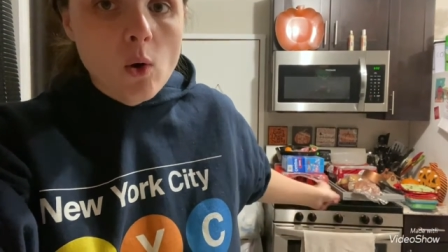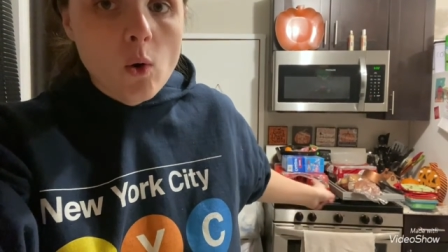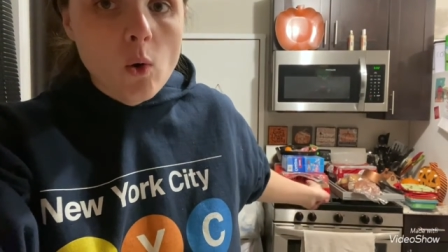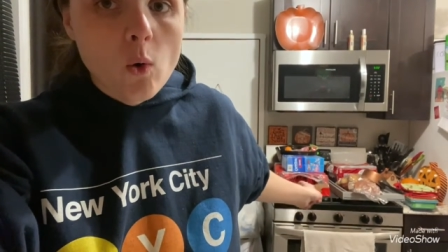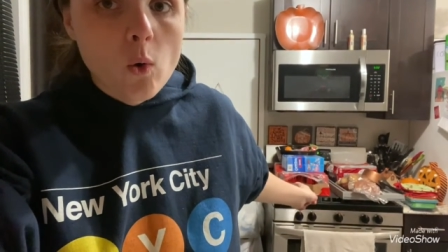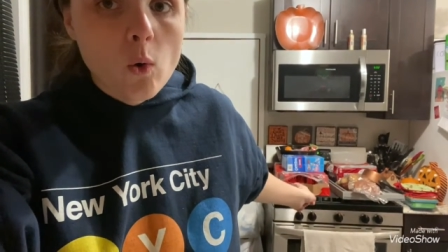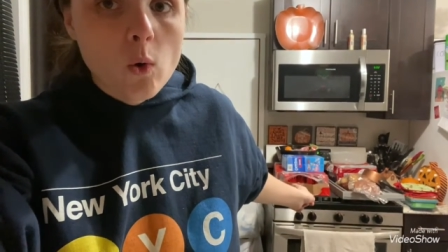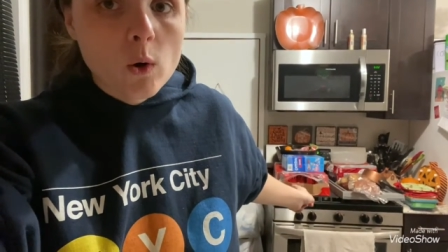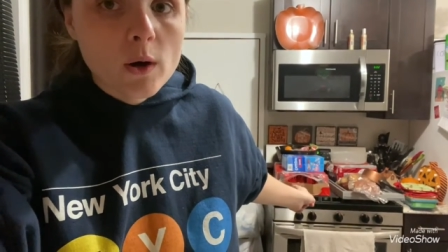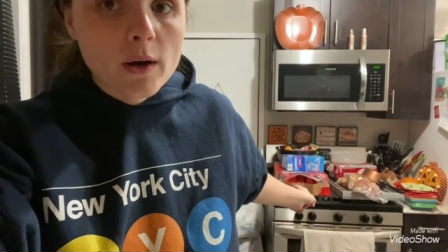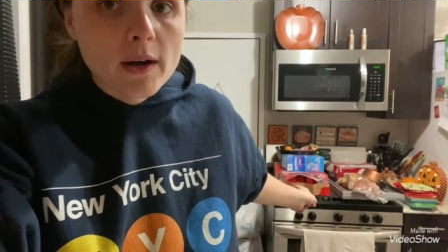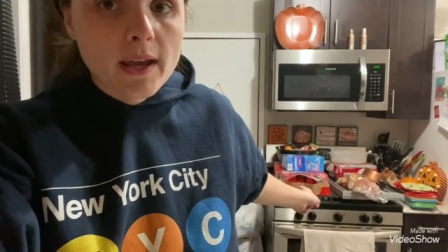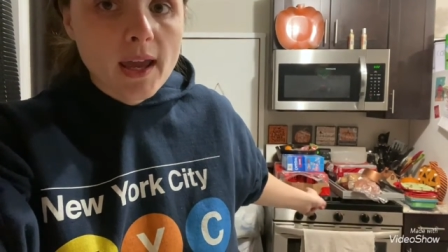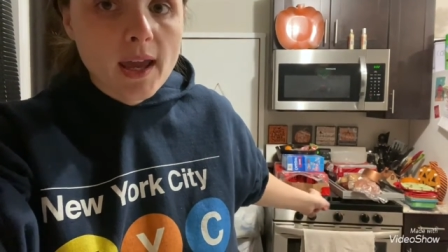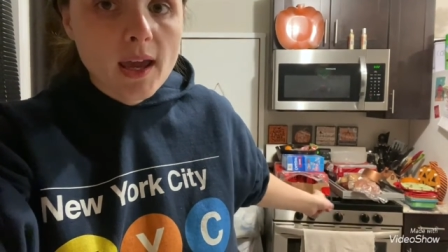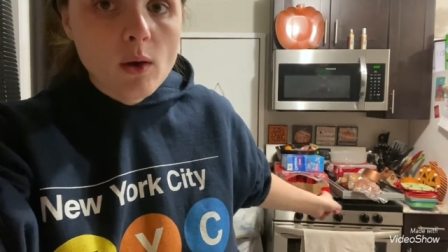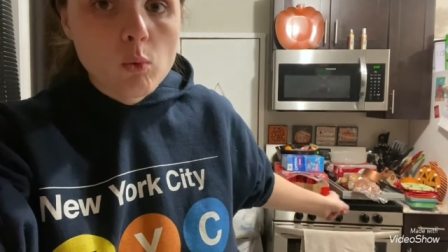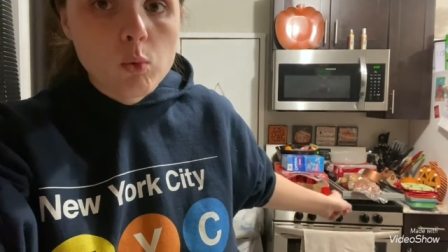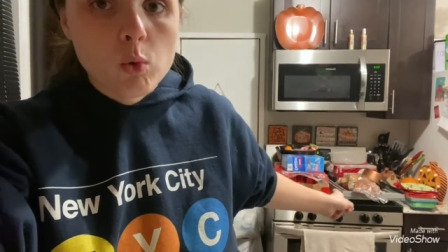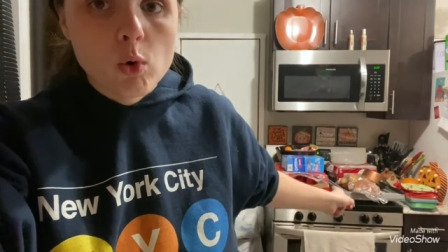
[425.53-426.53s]
or
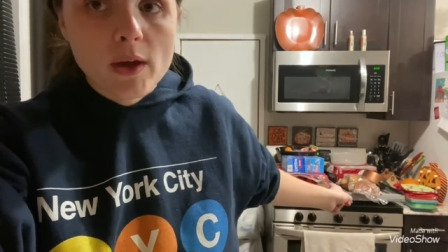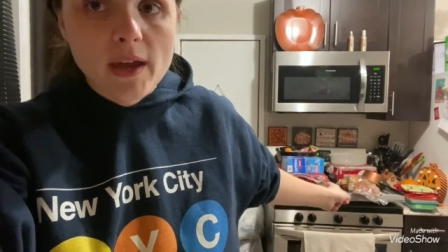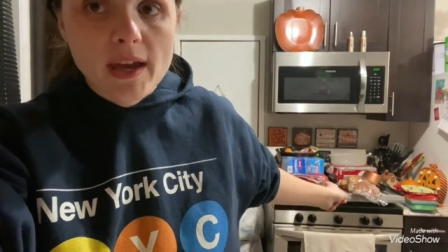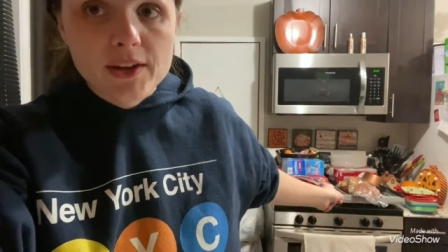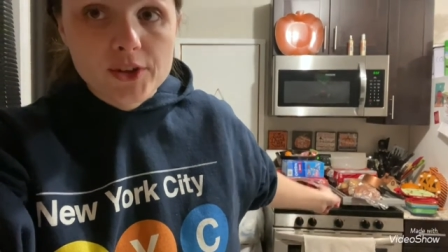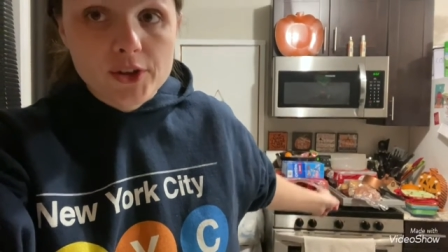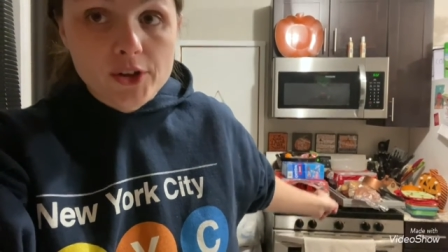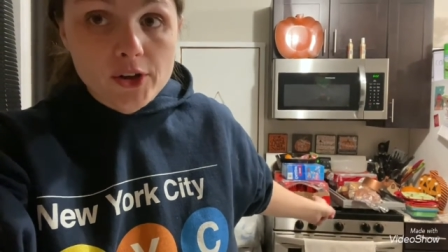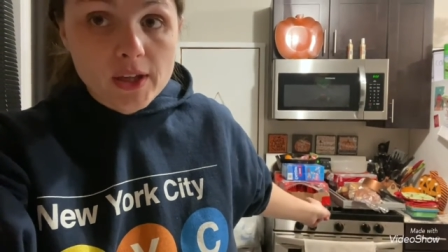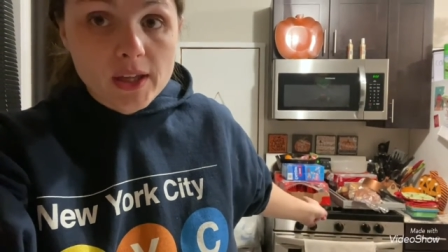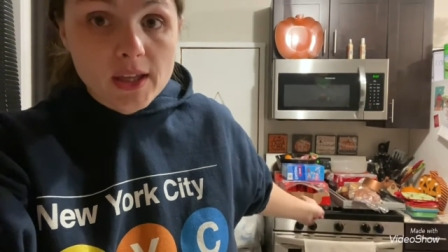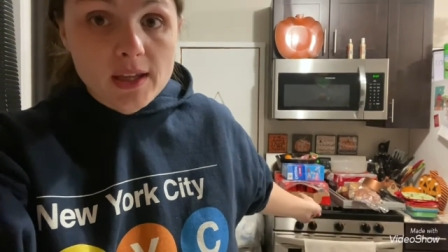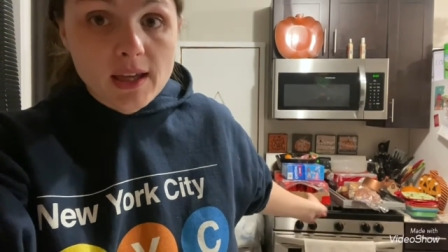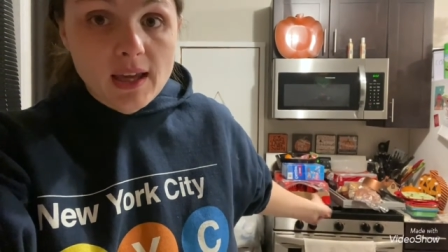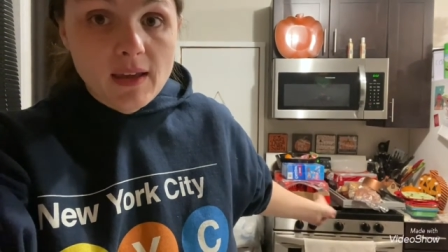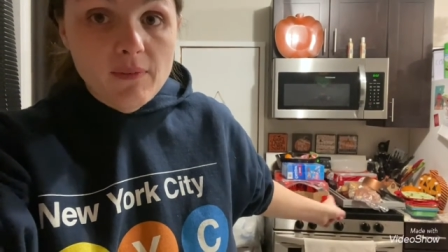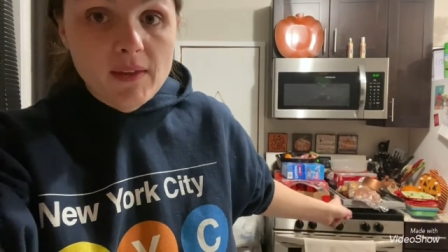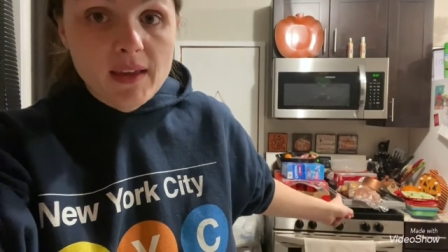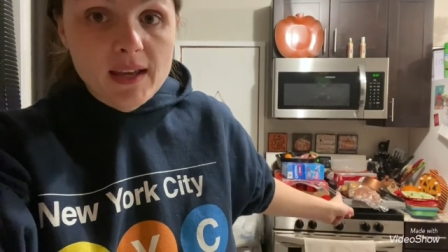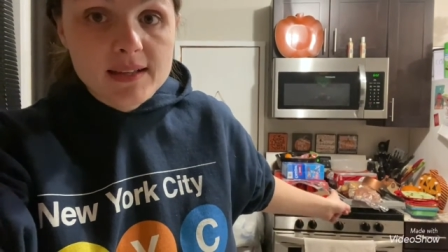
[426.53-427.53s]
it will get dirty
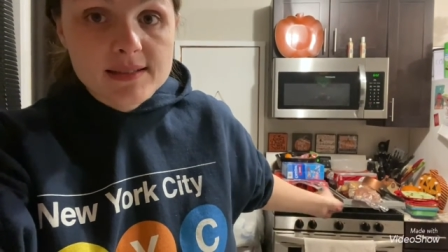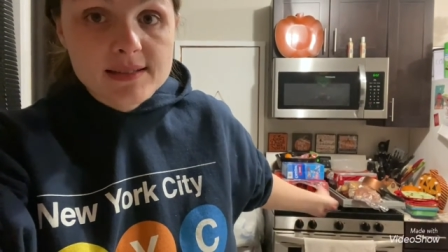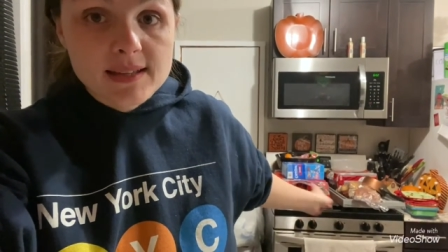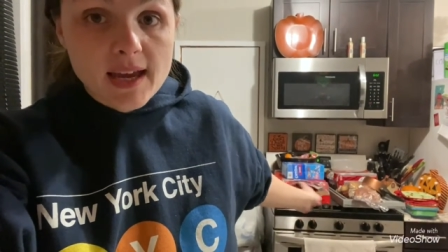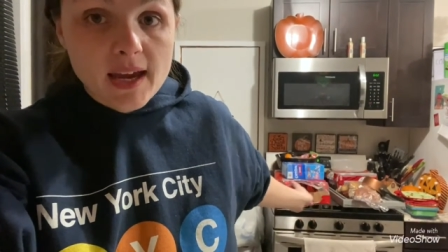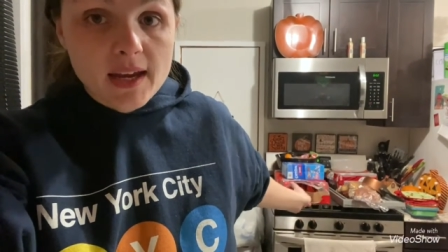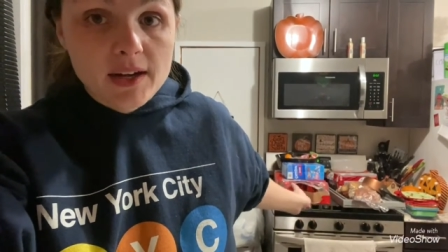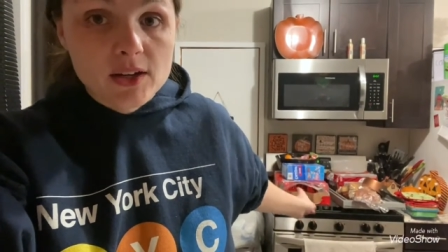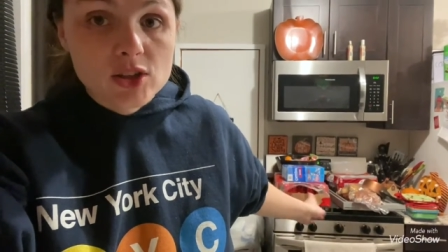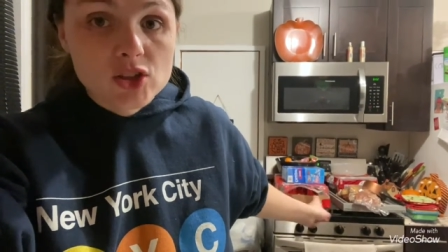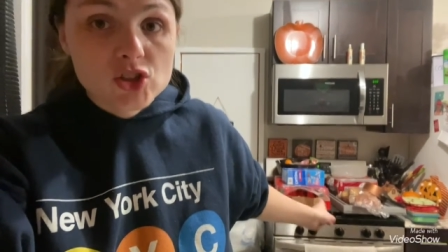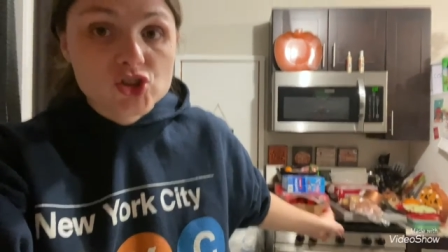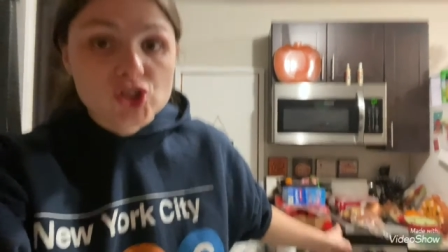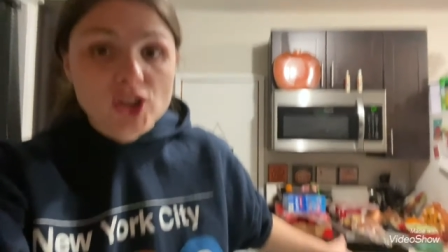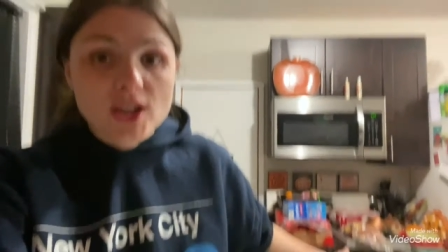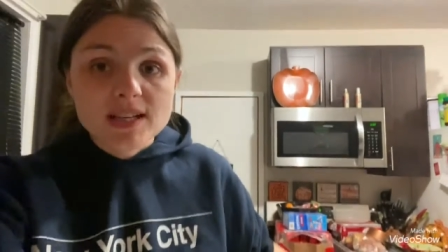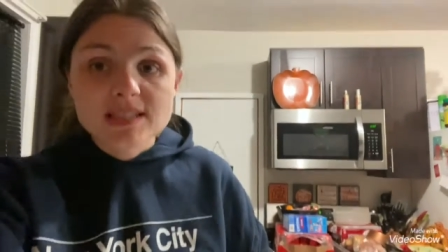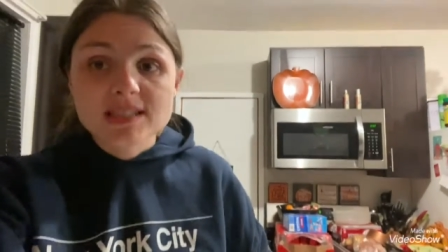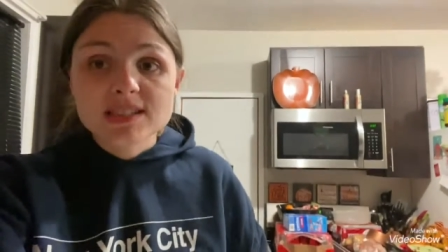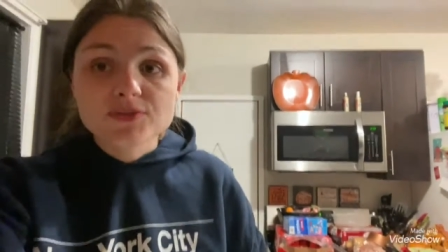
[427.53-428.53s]
in the inside
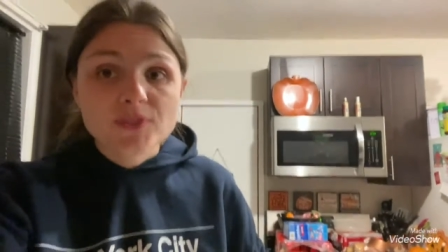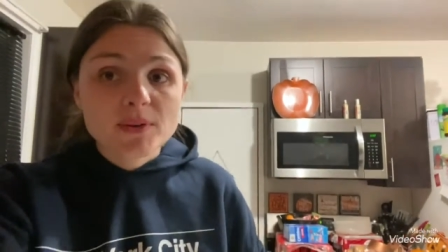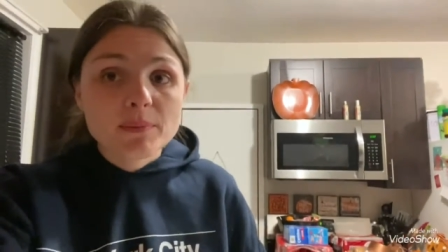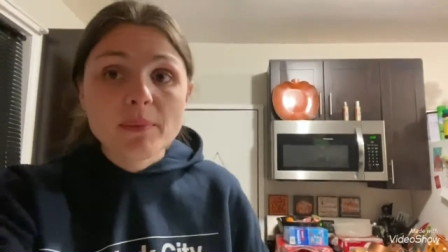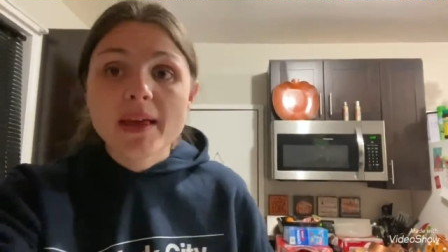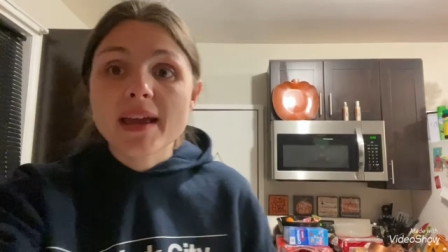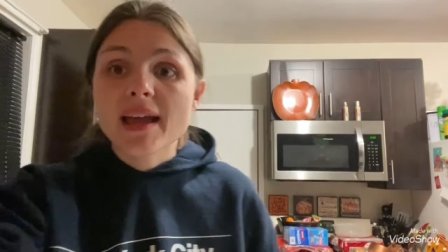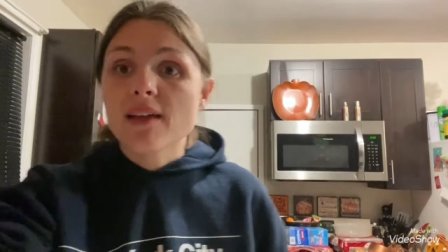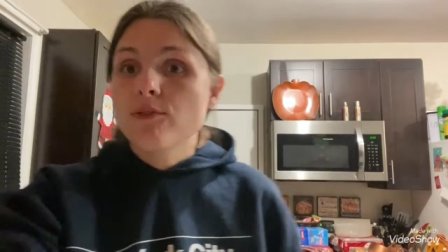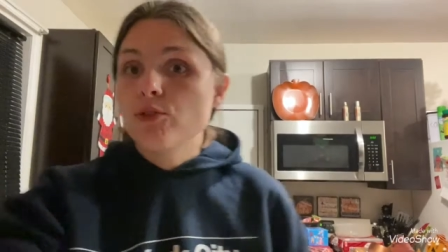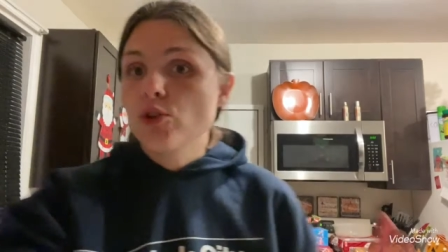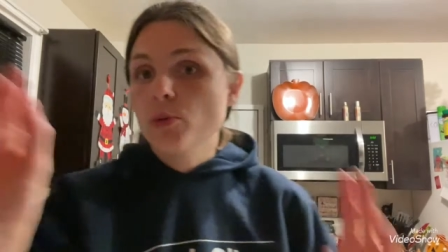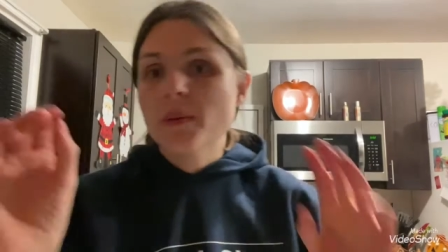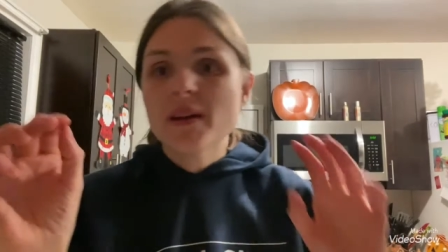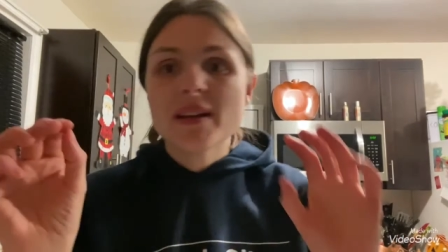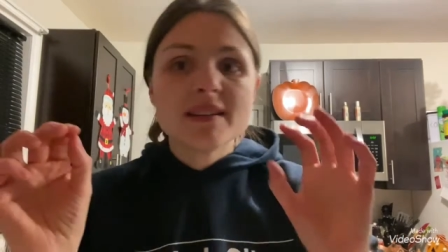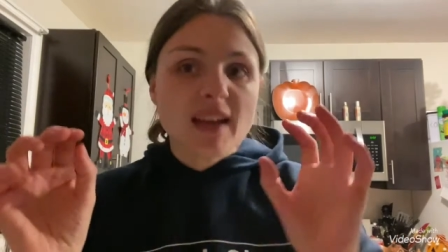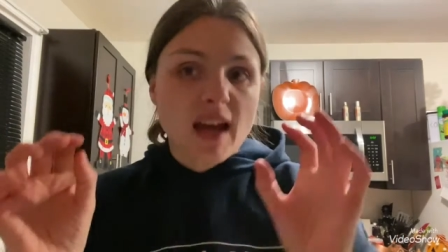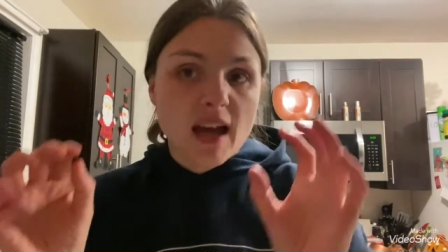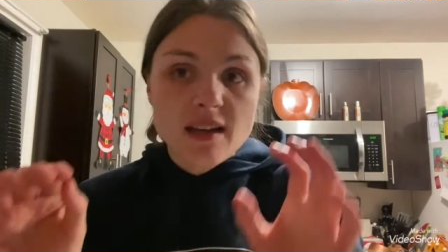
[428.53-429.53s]
just from like a little
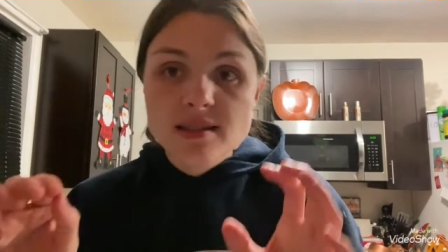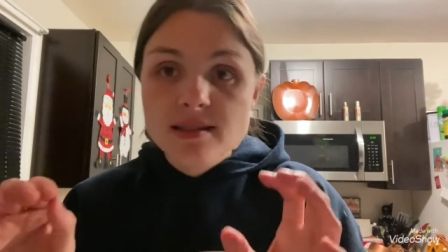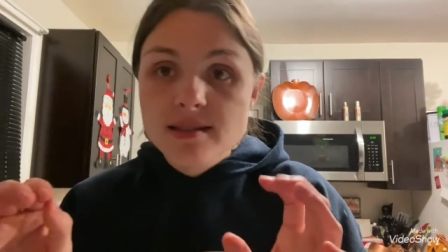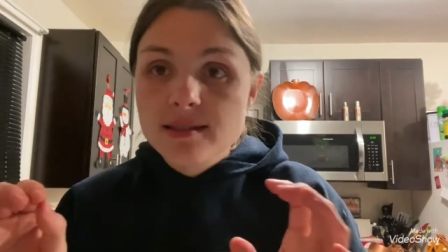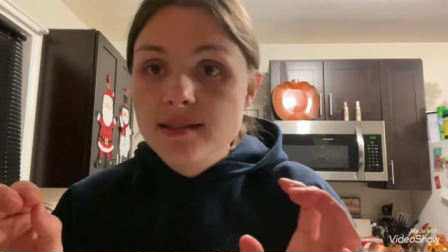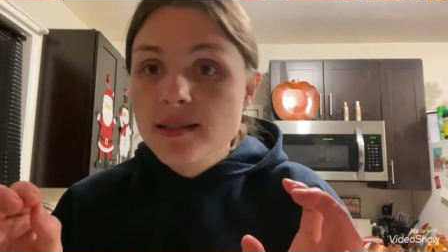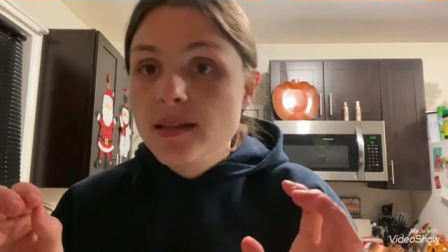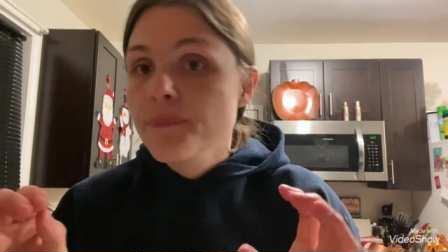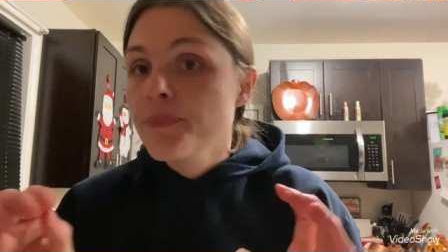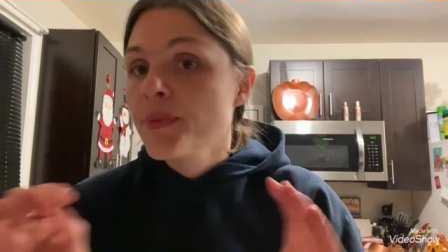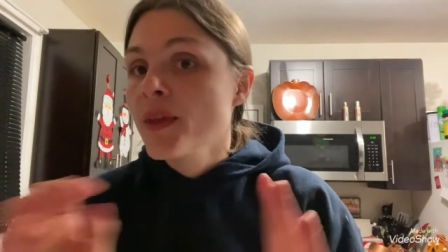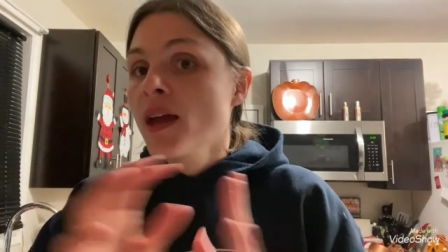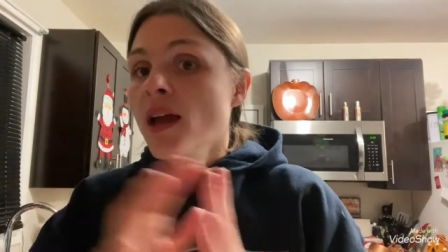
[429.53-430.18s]
bit of dust